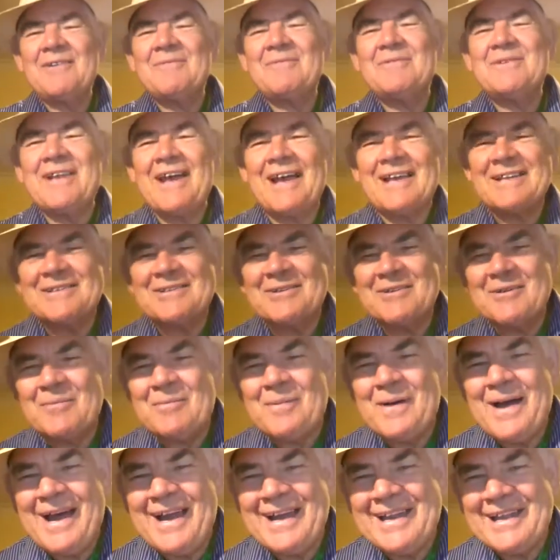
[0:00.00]
an invitation to a
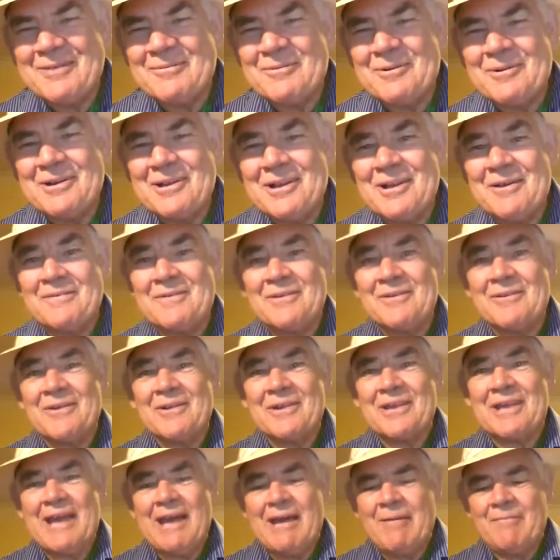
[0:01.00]
party. I want to know if you were
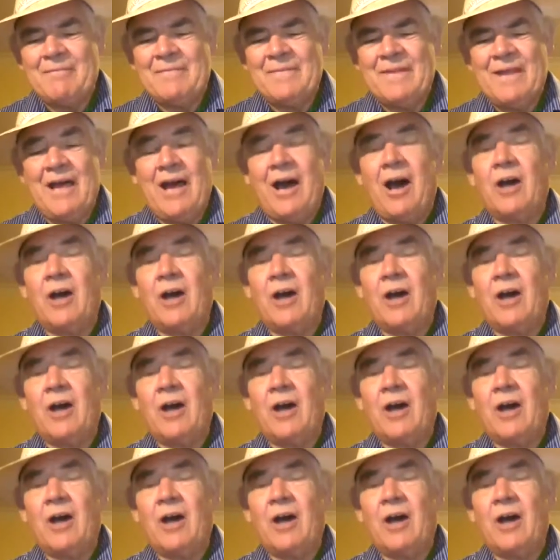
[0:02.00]
to come.